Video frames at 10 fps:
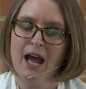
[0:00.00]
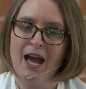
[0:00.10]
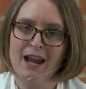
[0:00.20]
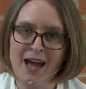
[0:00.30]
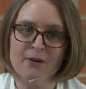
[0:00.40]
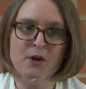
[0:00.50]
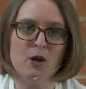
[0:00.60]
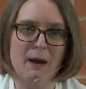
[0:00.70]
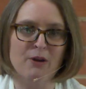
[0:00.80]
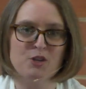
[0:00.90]
And I don't know
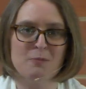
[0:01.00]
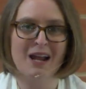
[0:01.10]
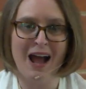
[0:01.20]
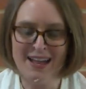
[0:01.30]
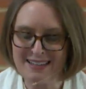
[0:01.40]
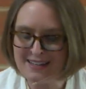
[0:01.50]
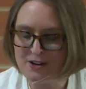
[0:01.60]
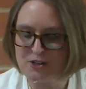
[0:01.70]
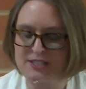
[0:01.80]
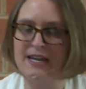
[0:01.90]
about you, but I can
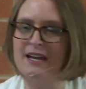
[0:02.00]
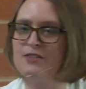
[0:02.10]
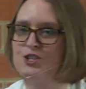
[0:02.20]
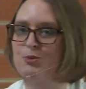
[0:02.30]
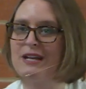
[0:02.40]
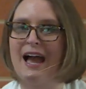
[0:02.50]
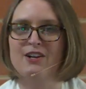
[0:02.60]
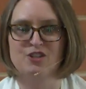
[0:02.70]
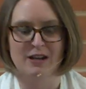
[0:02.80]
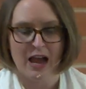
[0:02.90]
understand this
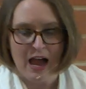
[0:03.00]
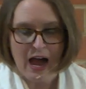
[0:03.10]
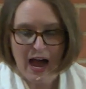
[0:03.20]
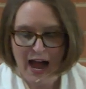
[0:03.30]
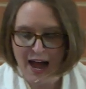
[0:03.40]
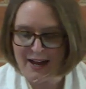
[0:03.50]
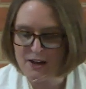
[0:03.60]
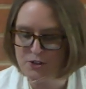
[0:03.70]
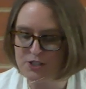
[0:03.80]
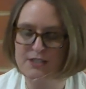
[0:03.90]
reaction. I
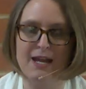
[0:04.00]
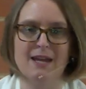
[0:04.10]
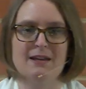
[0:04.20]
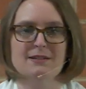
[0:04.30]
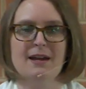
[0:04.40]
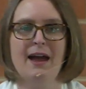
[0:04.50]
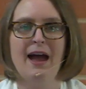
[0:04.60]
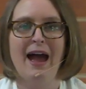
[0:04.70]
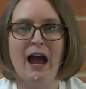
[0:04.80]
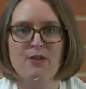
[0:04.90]
understand
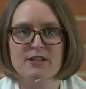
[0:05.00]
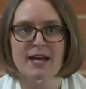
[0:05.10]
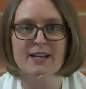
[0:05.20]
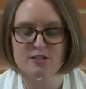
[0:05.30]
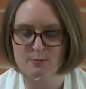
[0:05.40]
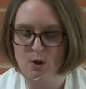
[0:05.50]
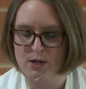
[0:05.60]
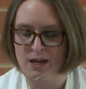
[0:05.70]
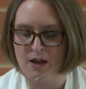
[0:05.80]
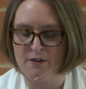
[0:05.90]
how the
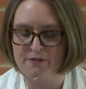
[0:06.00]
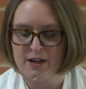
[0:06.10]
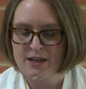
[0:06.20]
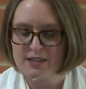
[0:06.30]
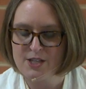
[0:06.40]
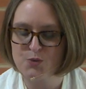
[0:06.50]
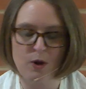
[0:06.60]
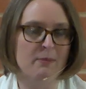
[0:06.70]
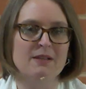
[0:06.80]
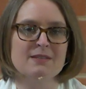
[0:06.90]
testimony of these
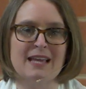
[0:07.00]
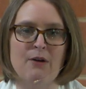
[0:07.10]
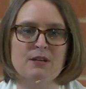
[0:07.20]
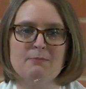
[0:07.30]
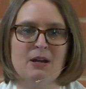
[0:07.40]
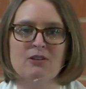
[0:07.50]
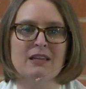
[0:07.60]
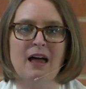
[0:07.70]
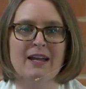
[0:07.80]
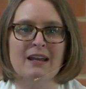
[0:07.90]
women sounded merely
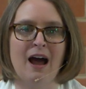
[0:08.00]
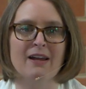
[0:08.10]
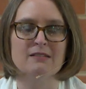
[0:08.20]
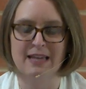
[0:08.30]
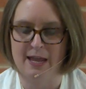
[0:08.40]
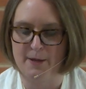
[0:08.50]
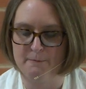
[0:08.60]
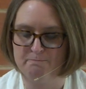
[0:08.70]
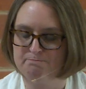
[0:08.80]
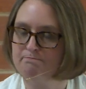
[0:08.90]
like an idle tale,
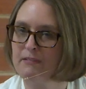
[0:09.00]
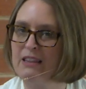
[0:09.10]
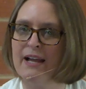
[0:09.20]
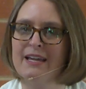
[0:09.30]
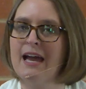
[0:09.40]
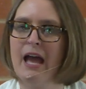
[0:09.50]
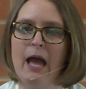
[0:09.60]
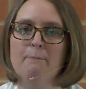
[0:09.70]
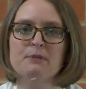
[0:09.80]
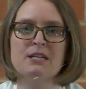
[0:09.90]
like
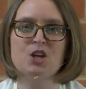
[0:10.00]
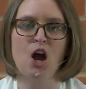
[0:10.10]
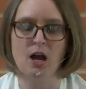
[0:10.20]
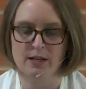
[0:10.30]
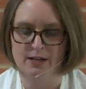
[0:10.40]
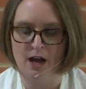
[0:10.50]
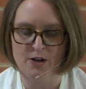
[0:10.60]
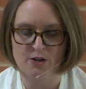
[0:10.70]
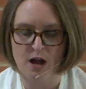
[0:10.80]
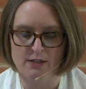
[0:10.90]
empty talk and
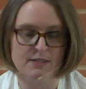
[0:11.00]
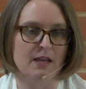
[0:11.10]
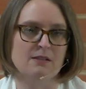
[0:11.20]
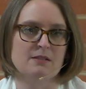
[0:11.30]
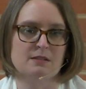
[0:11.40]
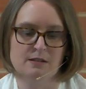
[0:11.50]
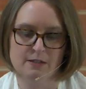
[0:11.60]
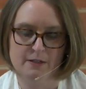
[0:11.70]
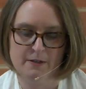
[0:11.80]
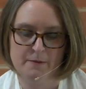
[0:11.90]
utter nonsense.
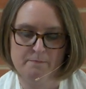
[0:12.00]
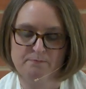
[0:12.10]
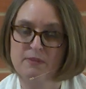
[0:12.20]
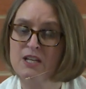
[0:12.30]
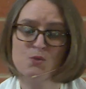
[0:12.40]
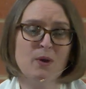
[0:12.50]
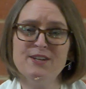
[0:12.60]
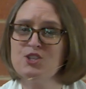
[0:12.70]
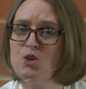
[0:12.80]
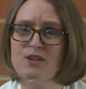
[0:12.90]
Because we
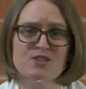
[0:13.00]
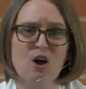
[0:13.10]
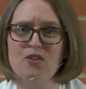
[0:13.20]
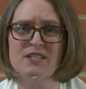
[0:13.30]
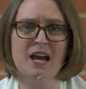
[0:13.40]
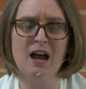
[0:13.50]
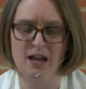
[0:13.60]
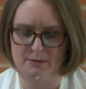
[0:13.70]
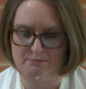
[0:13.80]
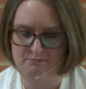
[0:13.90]
do this all the time.